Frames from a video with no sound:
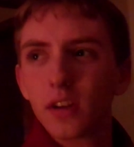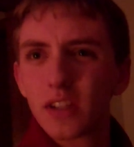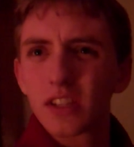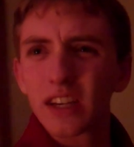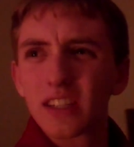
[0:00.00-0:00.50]

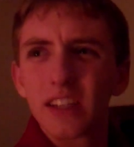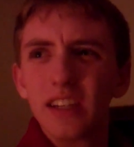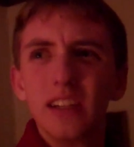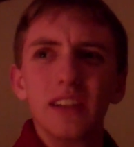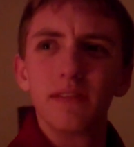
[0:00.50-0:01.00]

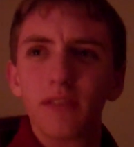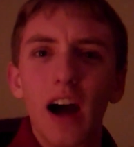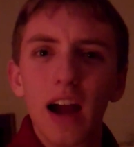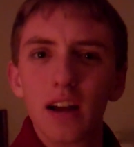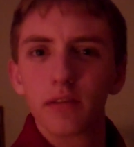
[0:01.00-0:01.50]

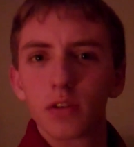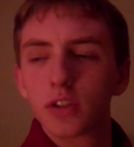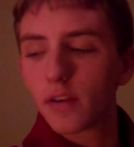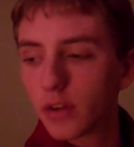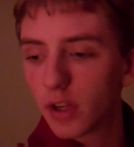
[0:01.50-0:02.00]
sixty-five or
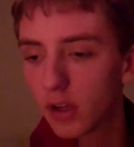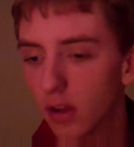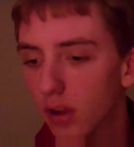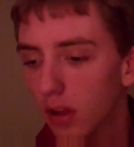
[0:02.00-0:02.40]
seventy.